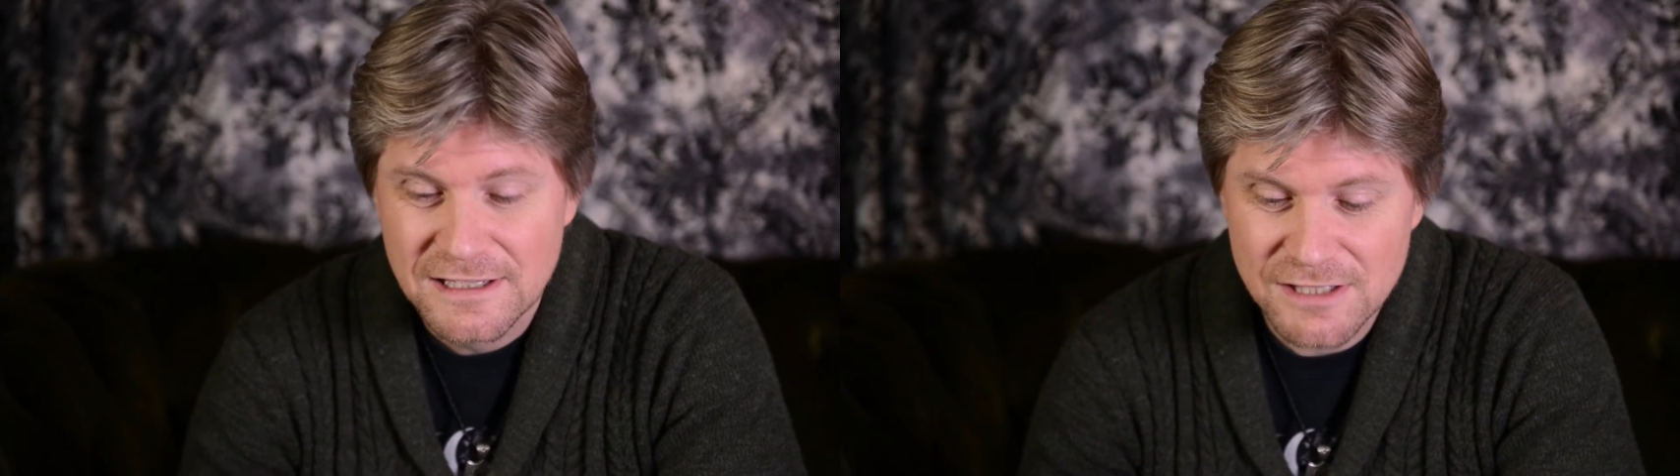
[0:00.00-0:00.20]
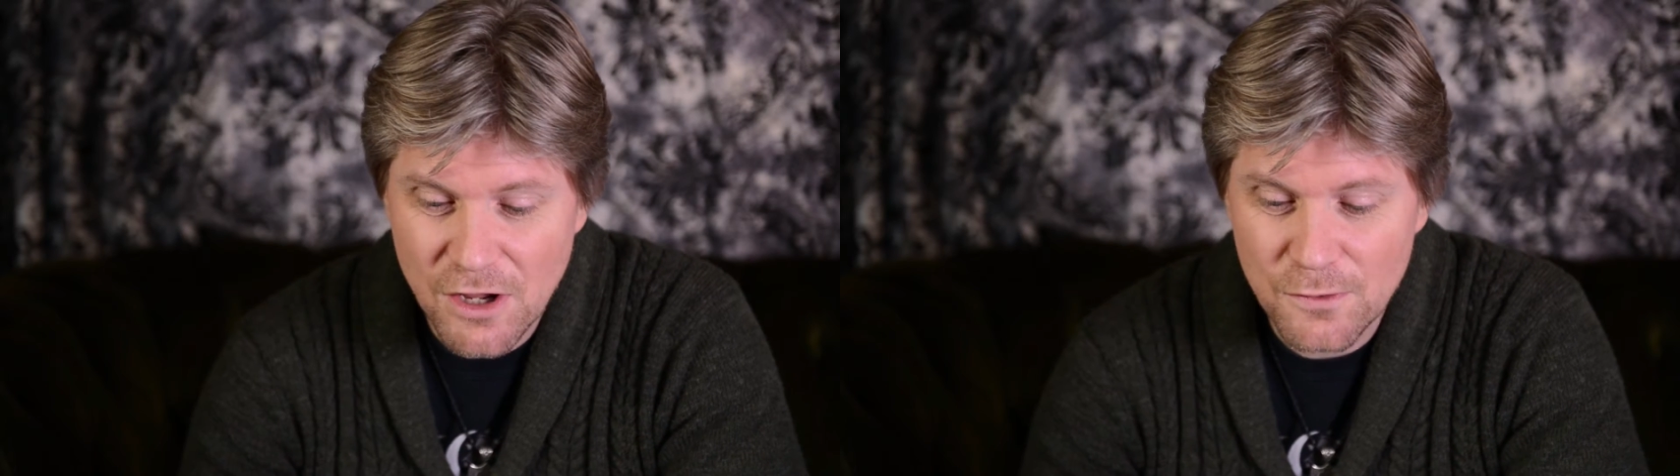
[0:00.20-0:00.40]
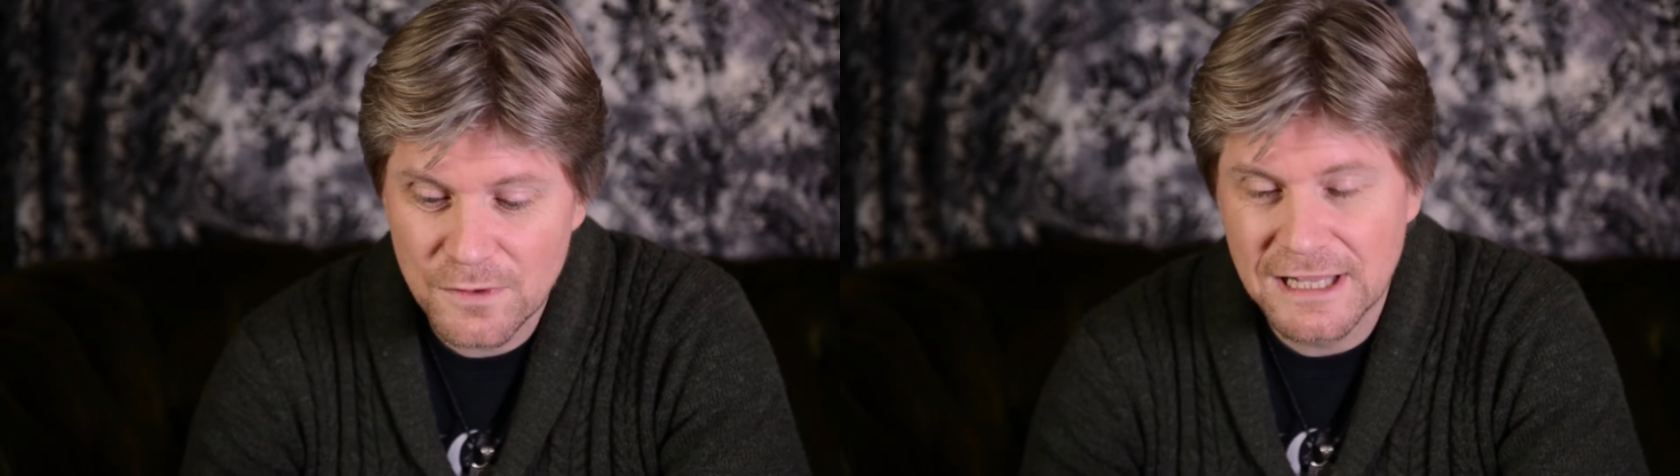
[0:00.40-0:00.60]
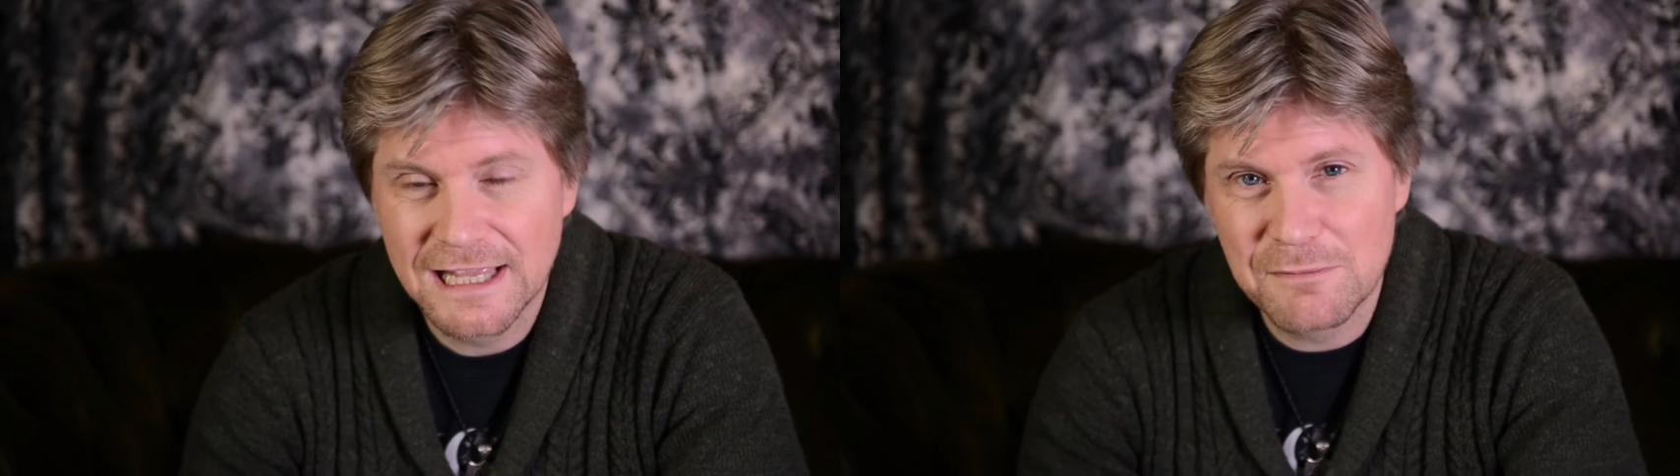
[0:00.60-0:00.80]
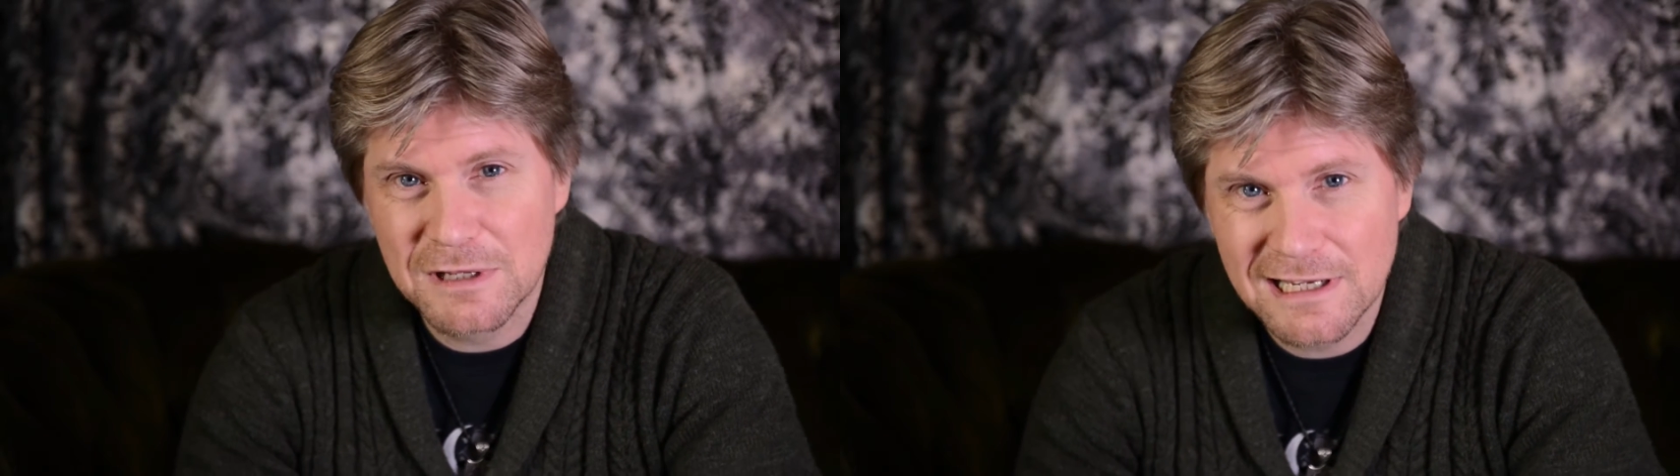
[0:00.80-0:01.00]
So he
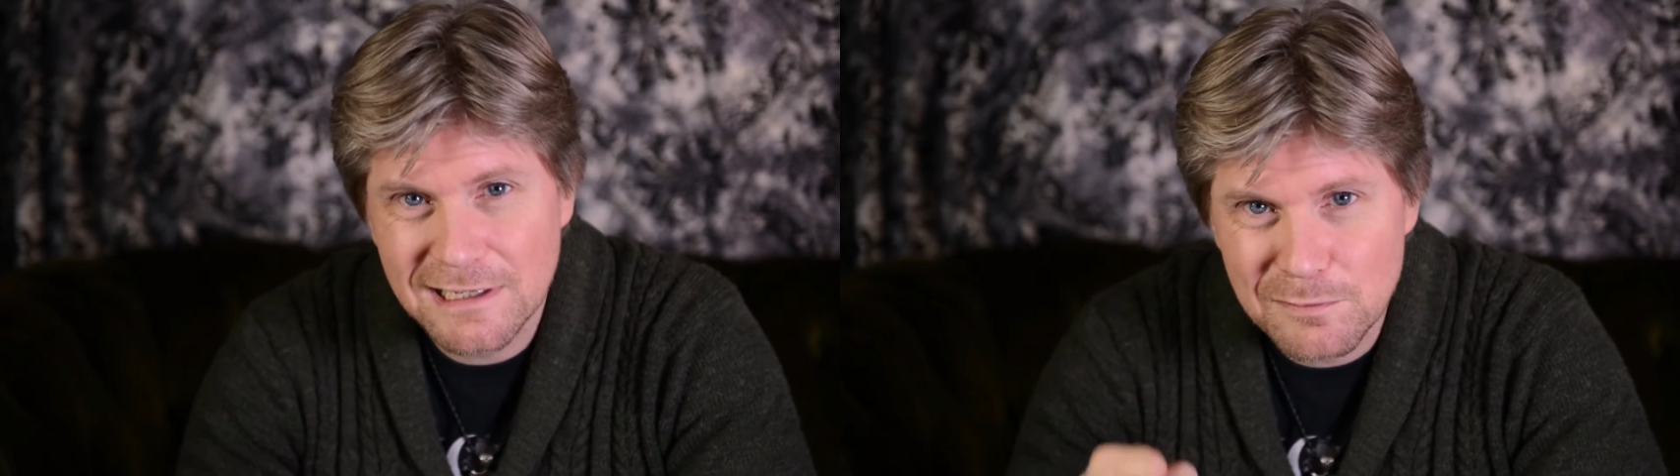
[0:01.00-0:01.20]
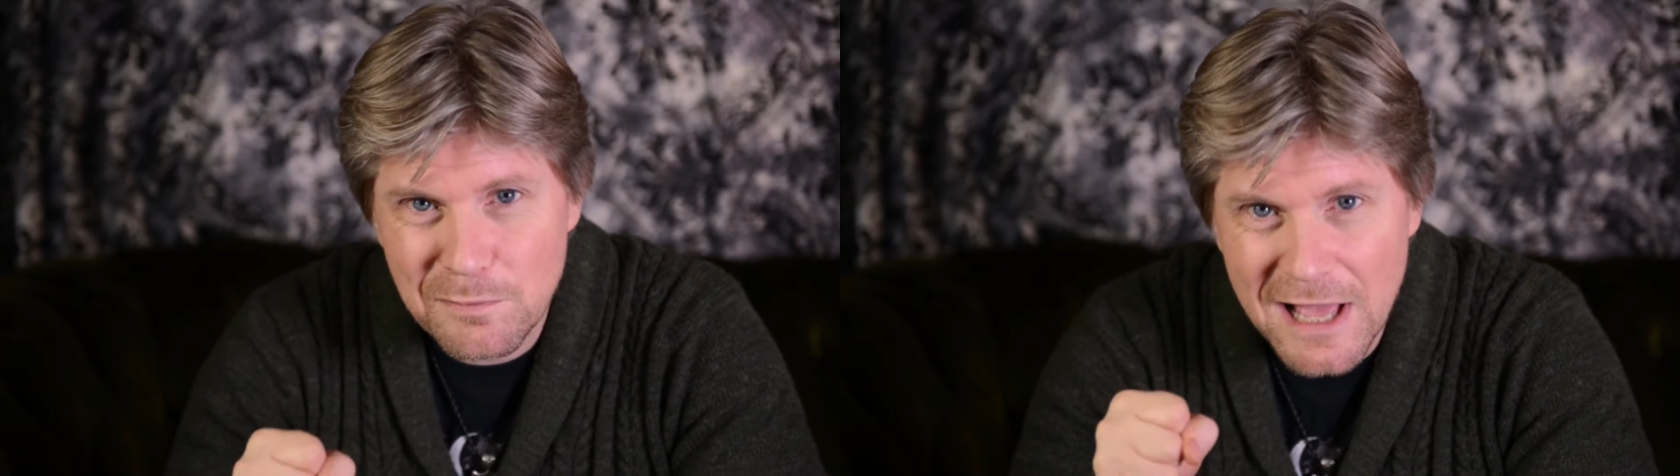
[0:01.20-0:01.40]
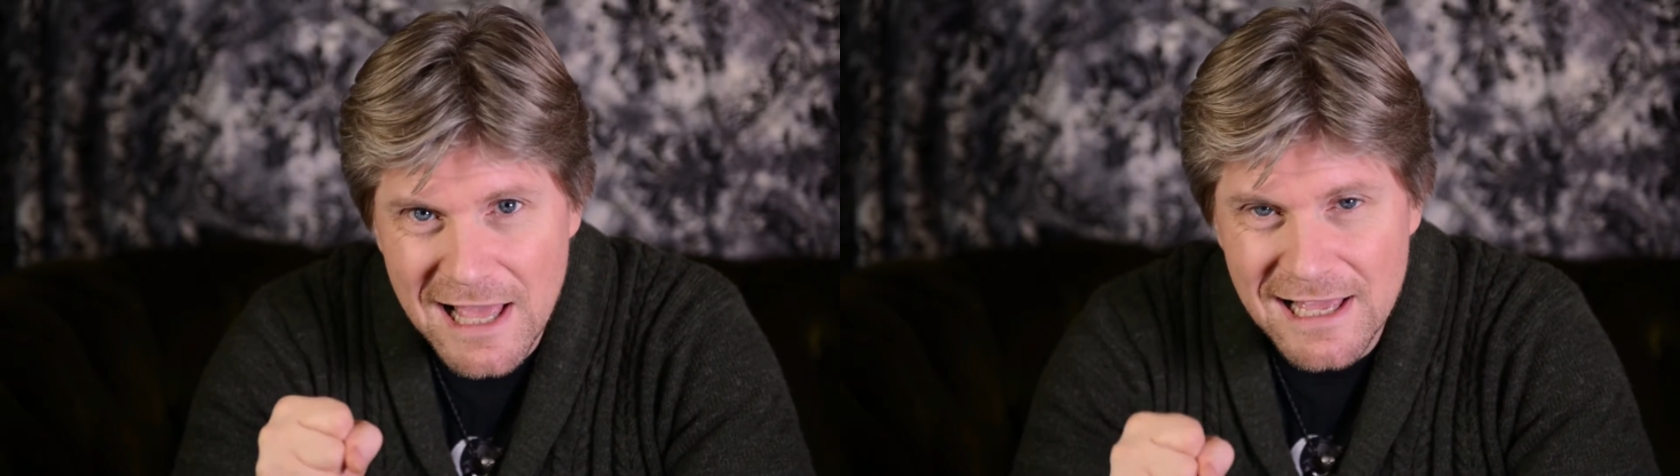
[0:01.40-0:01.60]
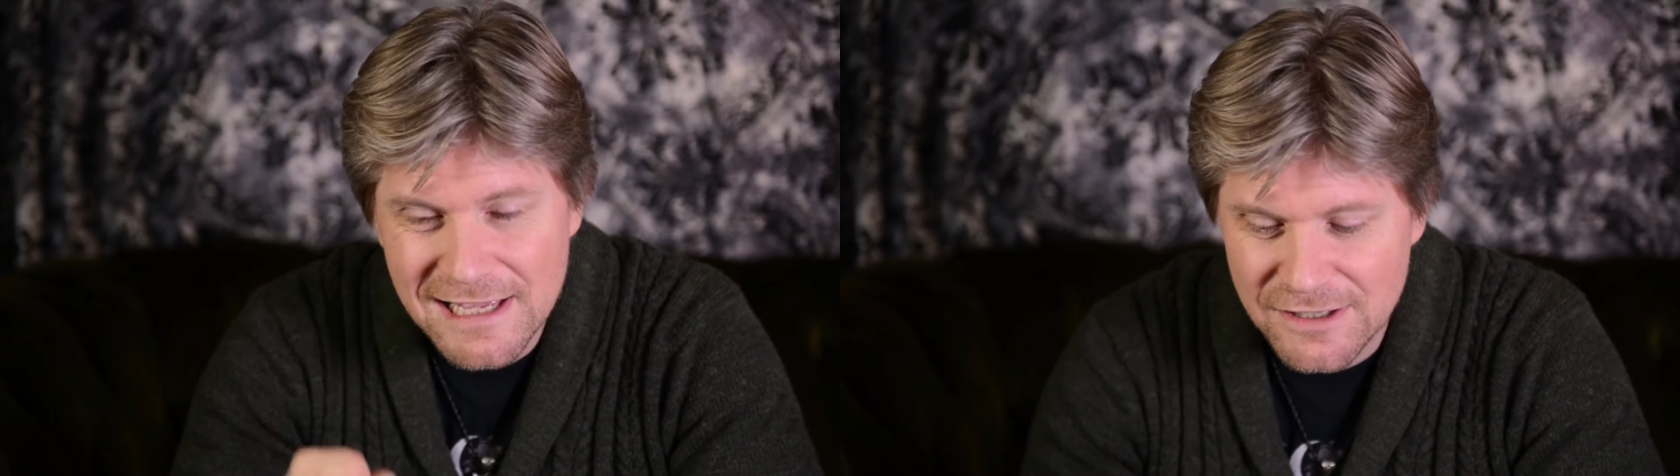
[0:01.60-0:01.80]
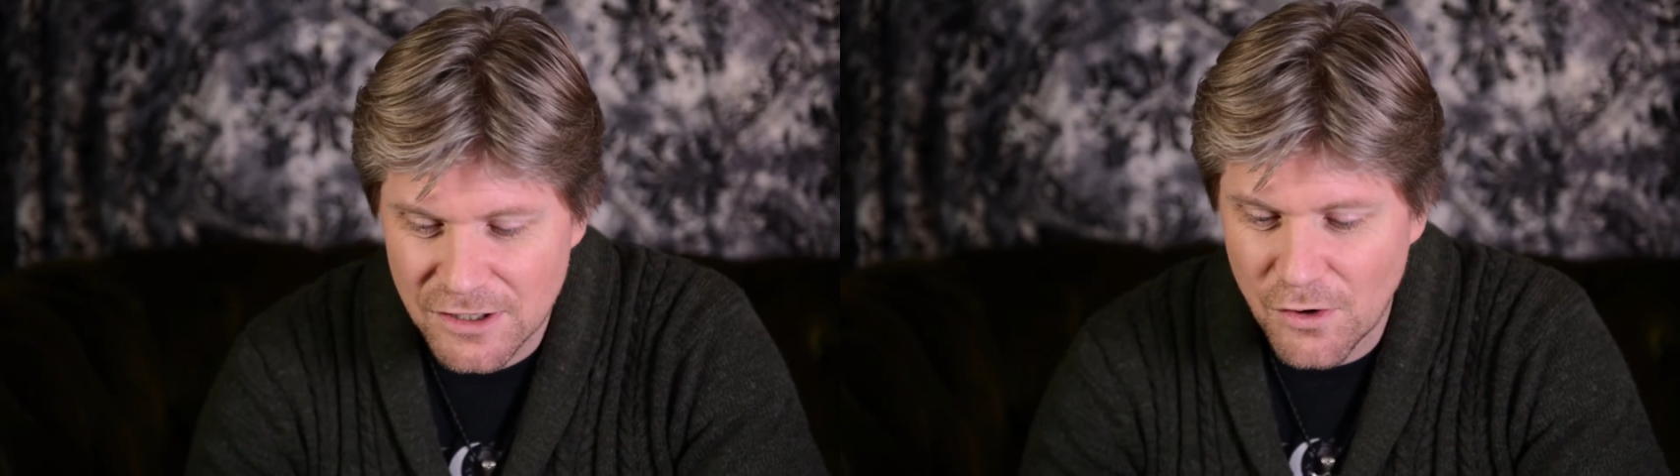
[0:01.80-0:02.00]
gave me a little bag